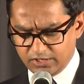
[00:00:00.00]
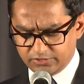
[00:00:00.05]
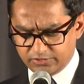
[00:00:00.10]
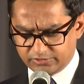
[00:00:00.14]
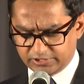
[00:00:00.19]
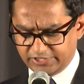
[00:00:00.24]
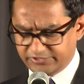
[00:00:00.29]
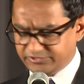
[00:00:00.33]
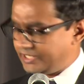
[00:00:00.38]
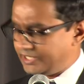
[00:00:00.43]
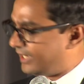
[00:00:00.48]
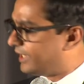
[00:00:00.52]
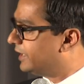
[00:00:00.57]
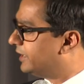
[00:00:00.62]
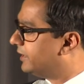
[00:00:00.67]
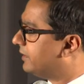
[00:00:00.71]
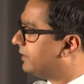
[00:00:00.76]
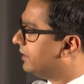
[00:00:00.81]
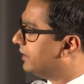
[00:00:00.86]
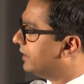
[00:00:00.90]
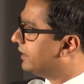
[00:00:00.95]
So let's take a
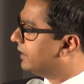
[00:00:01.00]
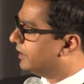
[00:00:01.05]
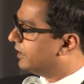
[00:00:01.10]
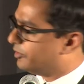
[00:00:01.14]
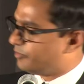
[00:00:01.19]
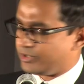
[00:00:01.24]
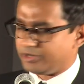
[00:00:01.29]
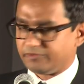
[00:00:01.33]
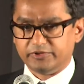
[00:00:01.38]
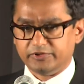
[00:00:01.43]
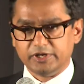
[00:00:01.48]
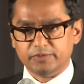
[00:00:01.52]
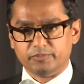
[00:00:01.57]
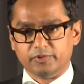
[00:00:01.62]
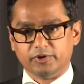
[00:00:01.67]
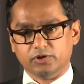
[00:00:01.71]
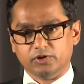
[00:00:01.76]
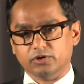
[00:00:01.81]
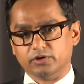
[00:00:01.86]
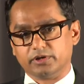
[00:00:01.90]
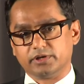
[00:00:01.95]
little bit of
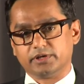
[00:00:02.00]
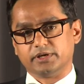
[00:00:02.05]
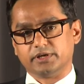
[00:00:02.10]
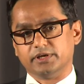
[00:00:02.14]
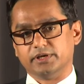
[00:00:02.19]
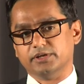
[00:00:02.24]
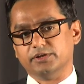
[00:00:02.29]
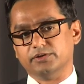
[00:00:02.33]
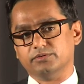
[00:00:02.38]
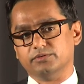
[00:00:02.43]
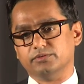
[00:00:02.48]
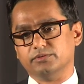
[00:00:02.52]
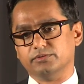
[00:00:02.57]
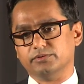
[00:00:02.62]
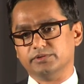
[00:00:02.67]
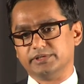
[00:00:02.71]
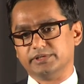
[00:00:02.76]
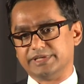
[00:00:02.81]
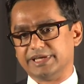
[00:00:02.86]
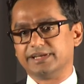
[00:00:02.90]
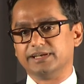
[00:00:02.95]
deeper look into
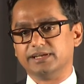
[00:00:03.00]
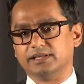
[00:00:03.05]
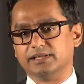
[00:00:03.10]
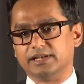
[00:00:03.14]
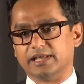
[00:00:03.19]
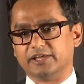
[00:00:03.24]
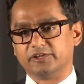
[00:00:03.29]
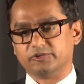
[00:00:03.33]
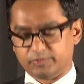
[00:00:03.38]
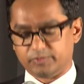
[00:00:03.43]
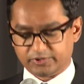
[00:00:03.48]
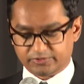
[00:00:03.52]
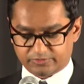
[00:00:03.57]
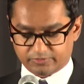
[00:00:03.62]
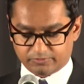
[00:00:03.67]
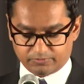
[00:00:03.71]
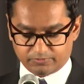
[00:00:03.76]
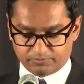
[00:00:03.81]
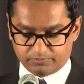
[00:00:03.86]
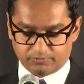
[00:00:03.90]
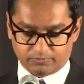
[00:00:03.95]
the technical aspects
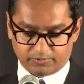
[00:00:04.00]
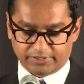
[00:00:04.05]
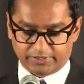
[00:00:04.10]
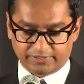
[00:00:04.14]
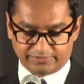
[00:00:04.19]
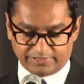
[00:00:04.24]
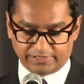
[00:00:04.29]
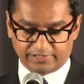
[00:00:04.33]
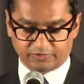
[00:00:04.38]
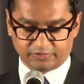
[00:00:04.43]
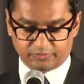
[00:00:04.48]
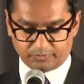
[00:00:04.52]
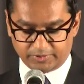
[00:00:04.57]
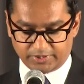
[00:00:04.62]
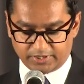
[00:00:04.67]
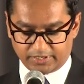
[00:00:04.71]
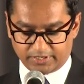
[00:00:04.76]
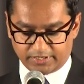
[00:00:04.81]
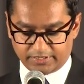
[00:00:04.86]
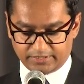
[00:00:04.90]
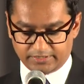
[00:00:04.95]
of what is
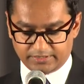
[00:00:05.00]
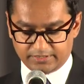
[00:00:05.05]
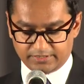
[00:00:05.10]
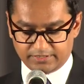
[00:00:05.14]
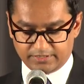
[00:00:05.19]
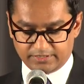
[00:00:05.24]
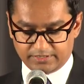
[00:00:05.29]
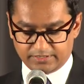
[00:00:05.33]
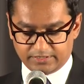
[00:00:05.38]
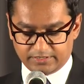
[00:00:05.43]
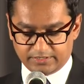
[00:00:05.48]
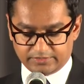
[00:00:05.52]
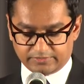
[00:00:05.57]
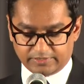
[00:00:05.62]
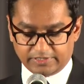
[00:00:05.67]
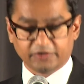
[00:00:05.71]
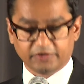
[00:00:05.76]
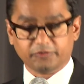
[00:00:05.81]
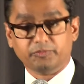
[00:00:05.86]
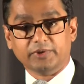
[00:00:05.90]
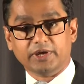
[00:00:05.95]
LSPI.
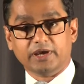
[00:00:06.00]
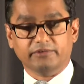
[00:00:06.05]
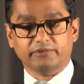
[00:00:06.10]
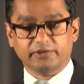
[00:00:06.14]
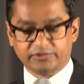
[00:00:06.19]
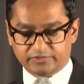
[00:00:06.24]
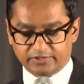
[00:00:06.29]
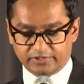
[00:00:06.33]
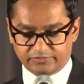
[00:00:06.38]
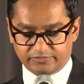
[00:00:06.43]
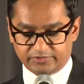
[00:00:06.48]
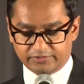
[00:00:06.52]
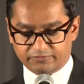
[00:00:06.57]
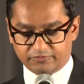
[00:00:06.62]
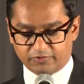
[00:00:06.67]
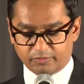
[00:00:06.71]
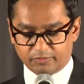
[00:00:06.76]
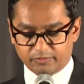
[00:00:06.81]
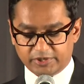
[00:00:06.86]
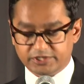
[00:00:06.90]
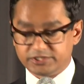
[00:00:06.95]
So LSPI results in
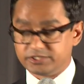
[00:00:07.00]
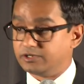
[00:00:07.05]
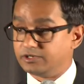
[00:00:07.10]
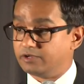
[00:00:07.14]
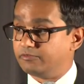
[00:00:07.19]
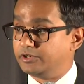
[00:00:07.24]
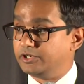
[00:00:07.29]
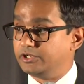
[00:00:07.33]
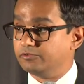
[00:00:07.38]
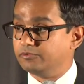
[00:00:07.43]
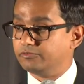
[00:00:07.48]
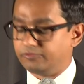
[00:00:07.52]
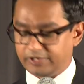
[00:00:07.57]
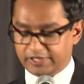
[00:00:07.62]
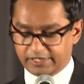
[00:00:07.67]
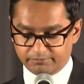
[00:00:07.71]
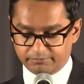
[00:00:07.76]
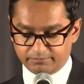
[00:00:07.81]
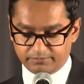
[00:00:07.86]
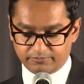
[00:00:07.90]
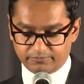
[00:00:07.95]
formation of a new
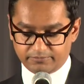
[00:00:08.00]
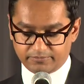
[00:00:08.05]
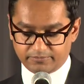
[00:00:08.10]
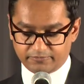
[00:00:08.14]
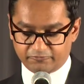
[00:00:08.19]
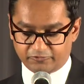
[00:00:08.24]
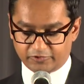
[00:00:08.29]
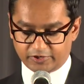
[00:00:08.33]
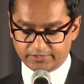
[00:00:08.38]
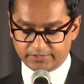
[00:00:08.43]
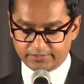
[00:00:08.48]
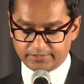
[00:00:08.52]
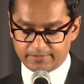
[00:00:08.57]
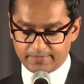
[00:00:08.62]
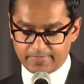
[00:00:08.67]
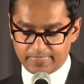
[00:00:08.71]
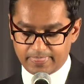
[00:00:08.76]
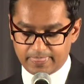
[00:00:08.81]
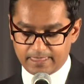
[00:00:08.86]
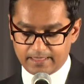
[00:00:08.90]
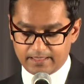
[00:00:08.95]
flame front
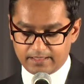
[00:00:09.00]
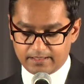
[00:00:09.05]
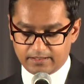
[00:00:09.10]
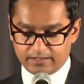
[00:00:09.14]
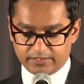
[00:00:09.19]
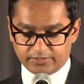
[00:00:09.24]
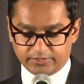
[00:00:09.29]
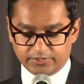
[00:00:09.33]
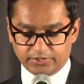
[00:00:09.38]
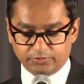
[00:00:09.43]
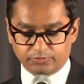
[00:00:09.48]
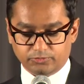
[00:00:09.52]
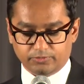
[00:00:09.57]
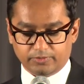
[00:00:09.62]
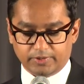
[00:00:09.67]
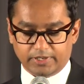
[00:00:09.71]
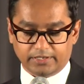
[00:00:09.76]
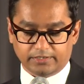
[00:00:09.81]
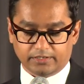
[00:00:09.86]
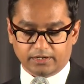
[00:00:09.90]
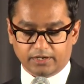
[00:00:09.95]
due to
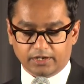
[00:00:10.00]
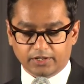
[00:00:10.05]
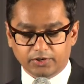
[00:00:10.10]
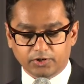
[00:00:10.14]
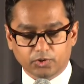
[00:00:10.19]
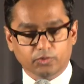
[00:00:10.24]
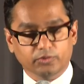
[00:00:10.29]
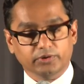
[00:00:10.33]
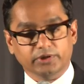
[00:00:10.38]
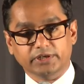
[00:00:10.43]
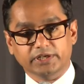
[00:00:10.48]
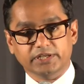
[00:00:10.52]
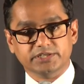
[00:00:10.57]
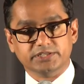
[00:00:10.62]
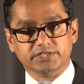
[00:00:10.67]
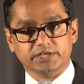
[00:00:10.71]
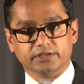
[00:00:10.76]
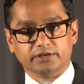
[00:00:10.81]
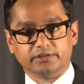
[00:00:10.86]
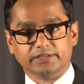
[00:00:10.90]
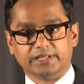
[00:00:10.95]
an unknown
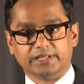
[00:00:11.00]
initiator